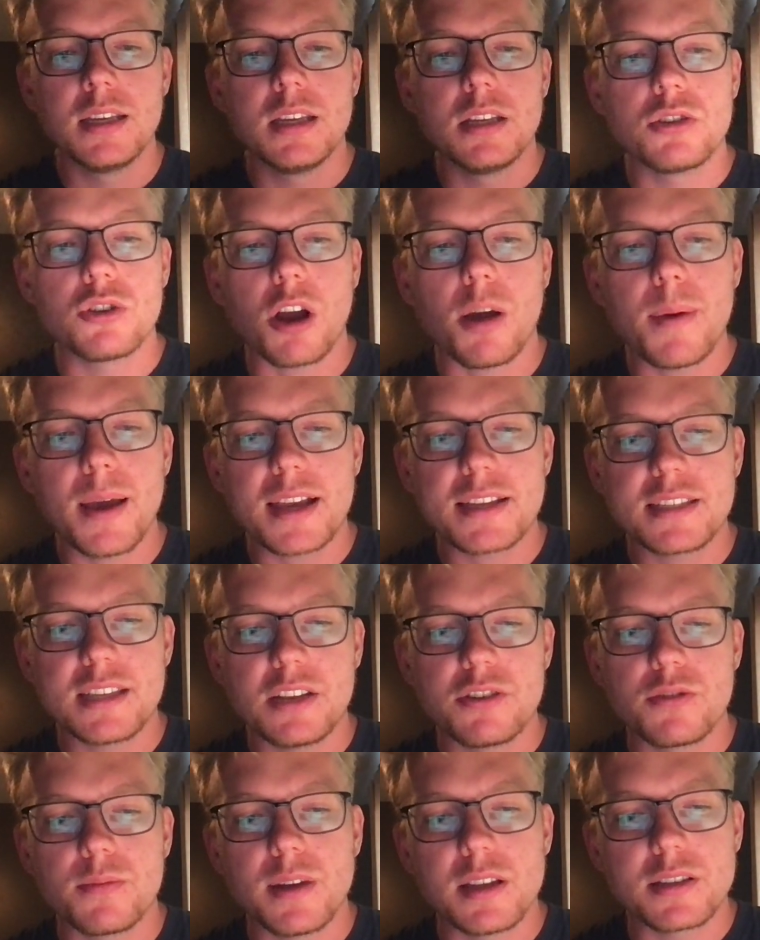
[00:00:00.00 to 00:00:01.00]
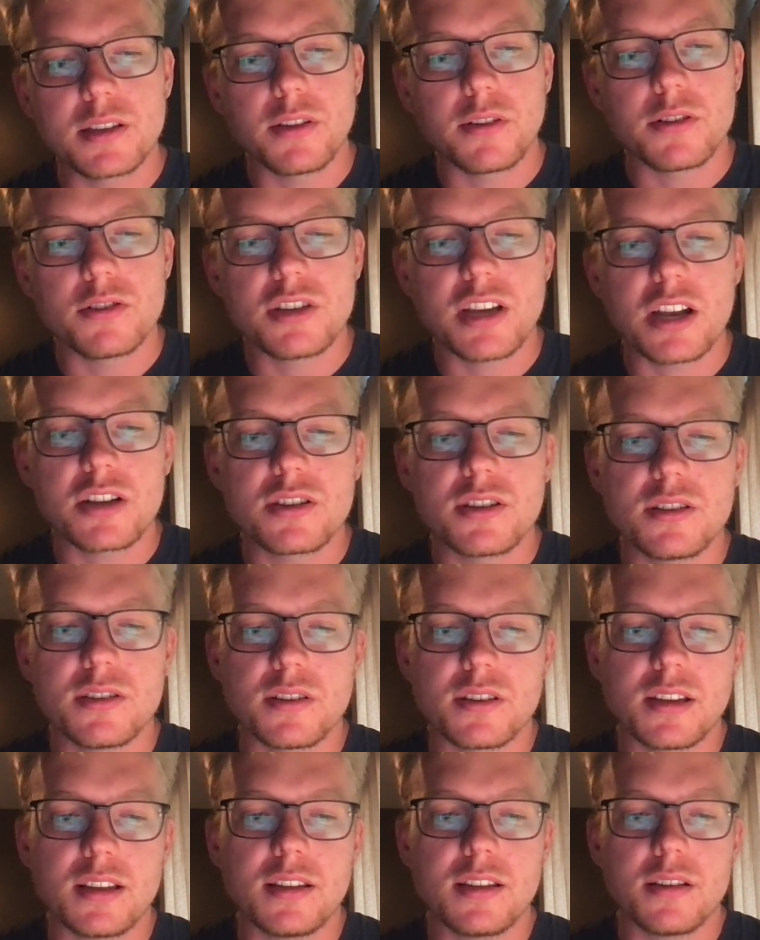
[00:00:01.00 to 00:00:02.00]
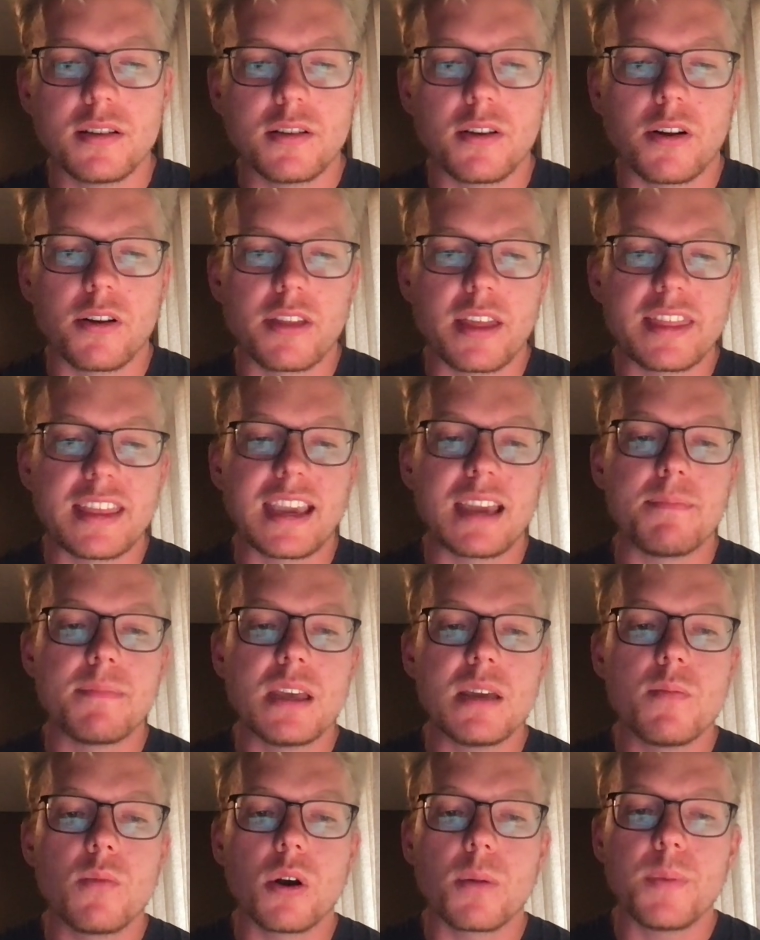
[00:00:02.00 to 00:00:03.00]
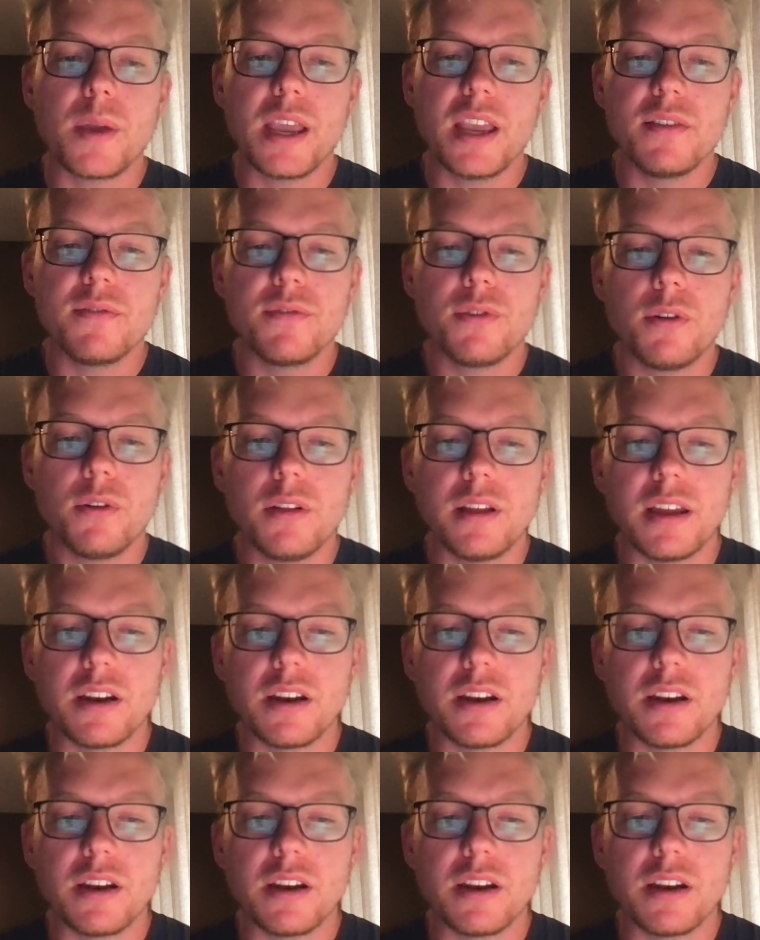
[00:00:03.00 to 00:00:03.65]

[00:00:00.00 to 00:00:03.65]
Drawbacks to intramuscular injections are that they can be more painful